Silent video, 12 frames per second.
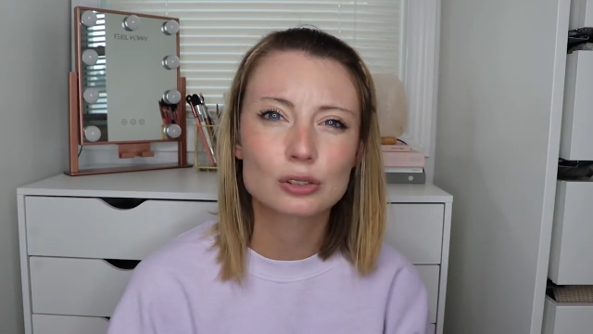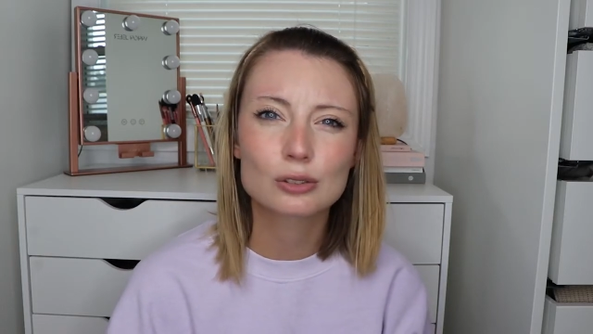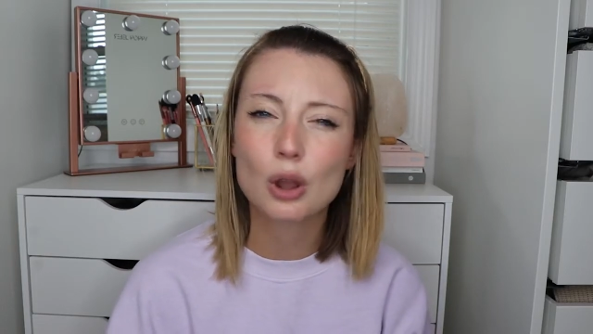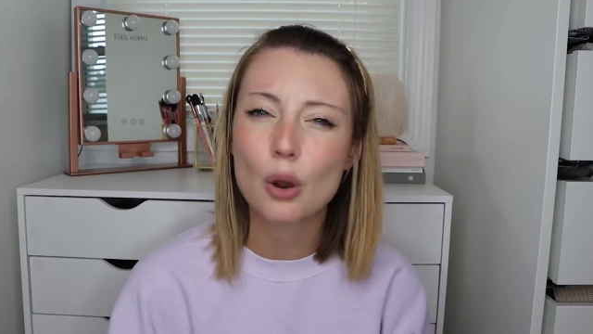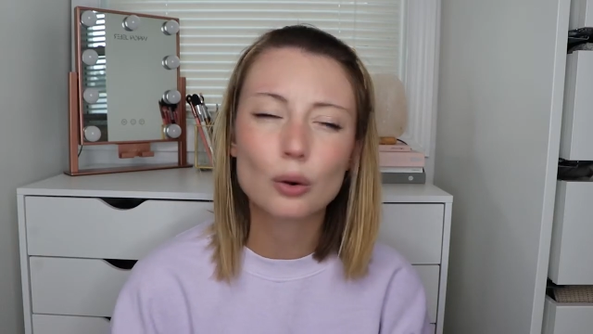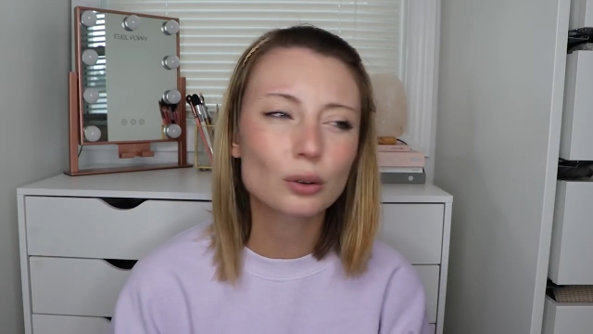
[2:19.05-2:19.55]

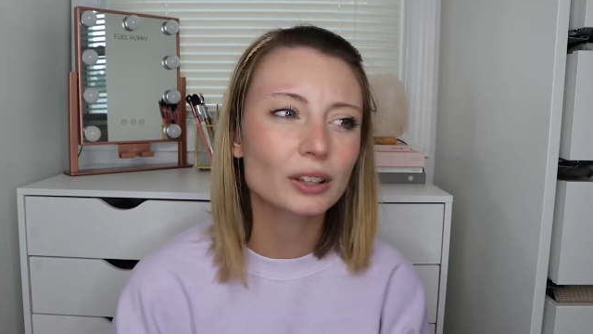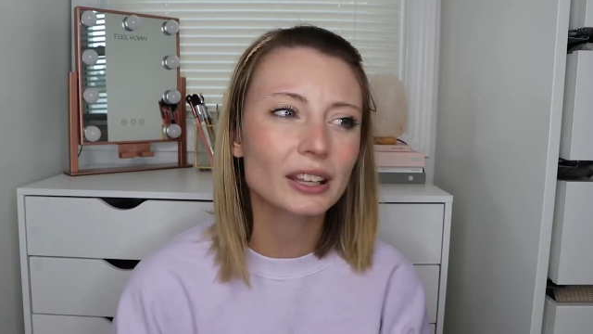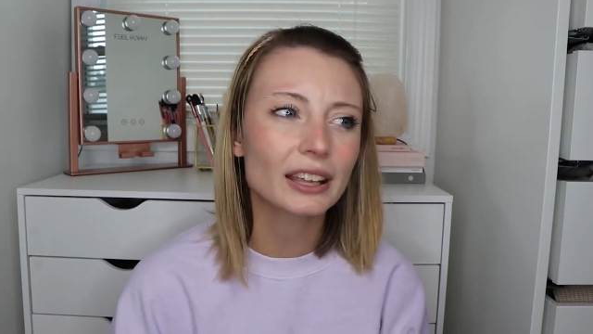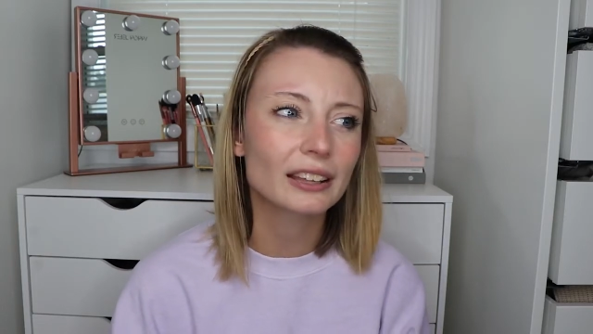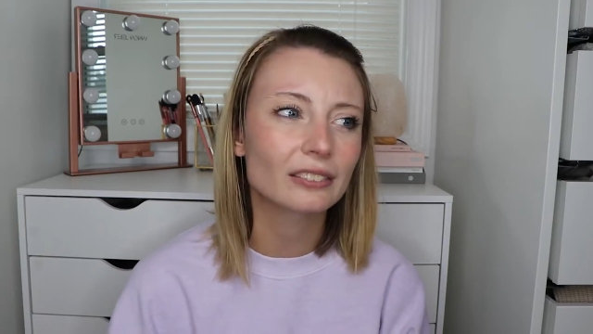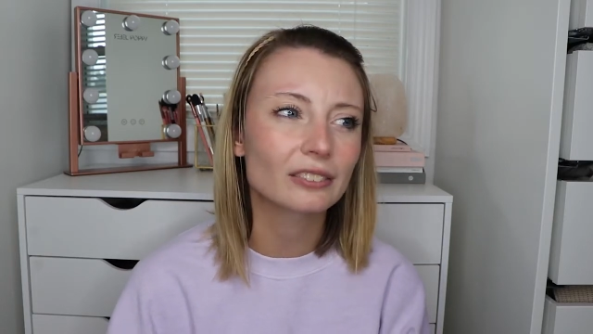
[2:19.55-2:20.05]

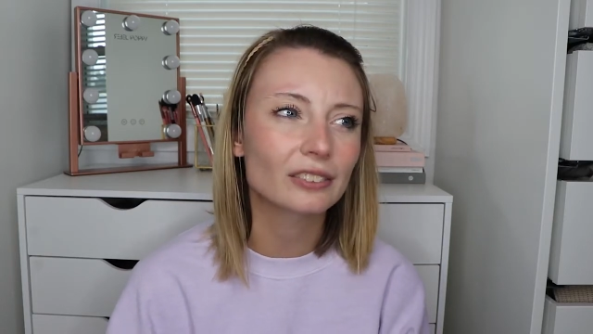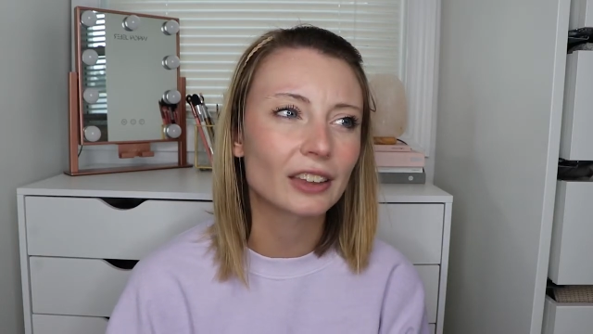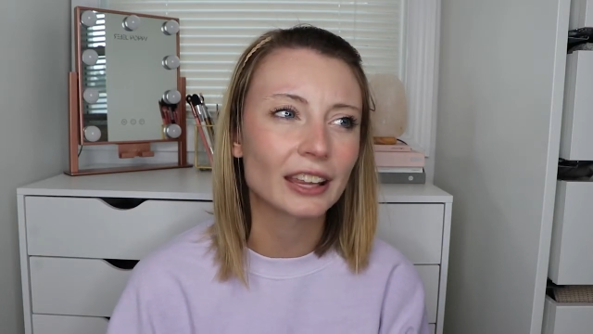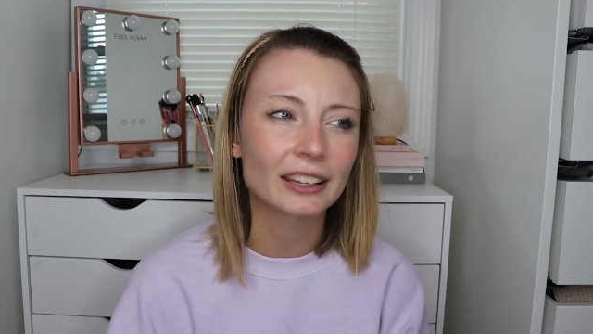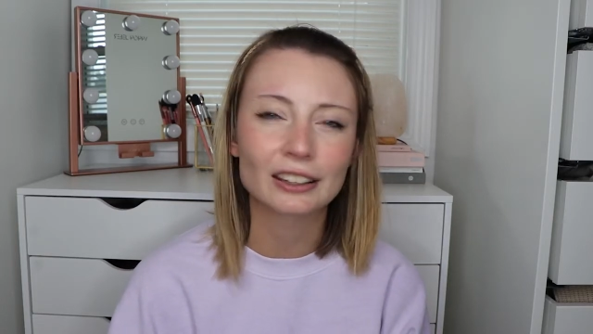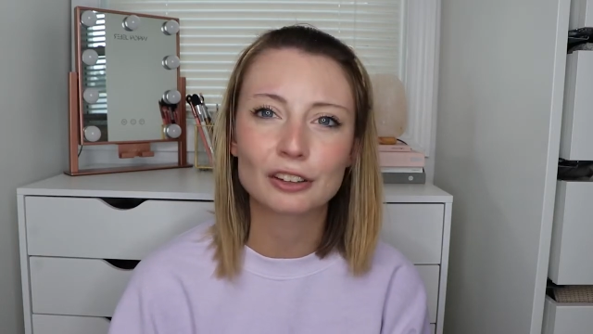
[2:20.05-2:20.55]
totally
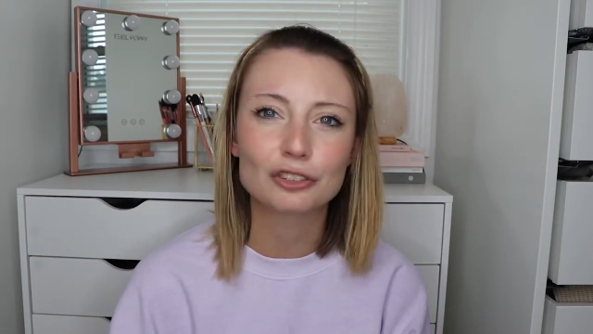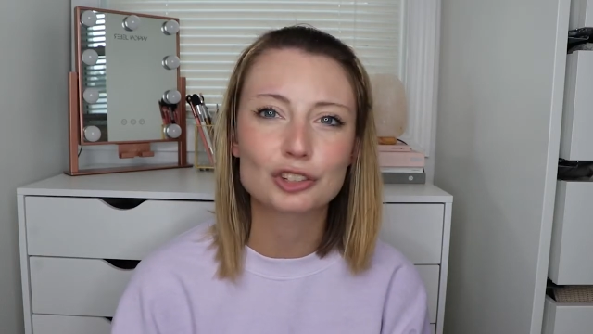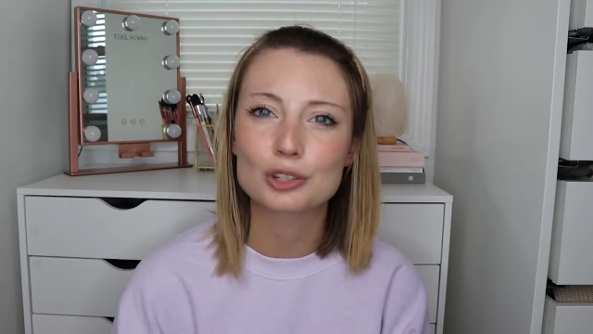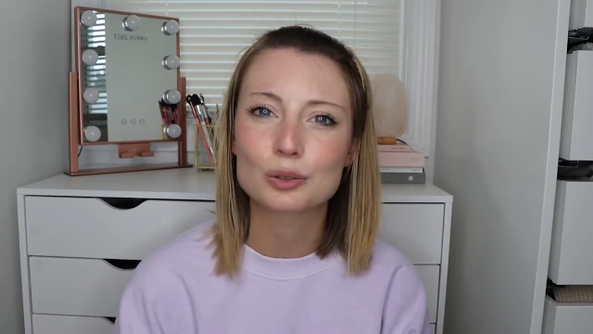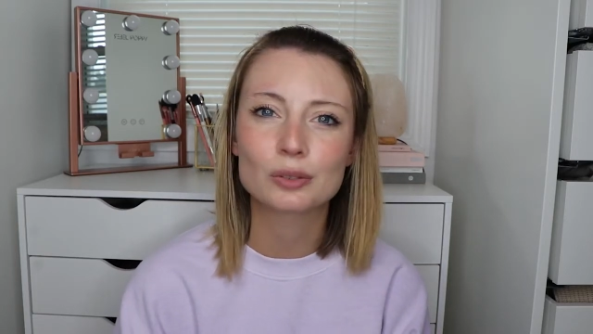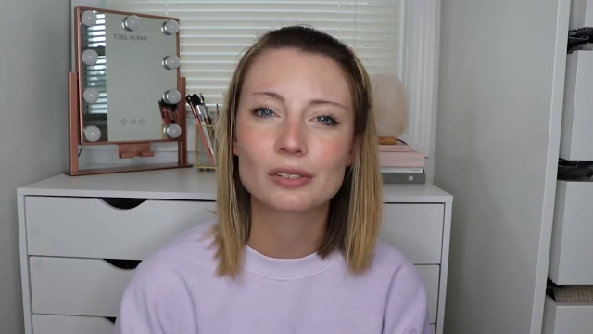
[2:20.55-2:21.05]
like
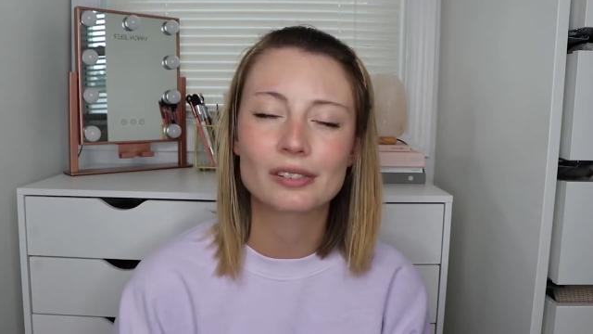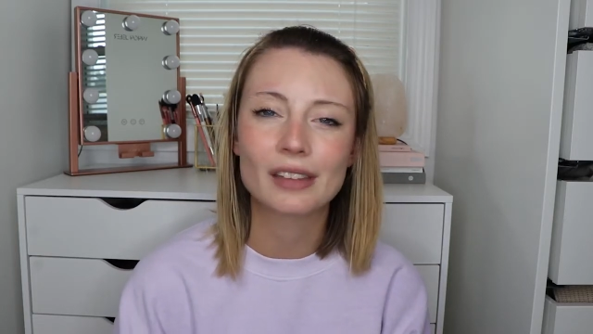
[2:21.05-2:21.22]
just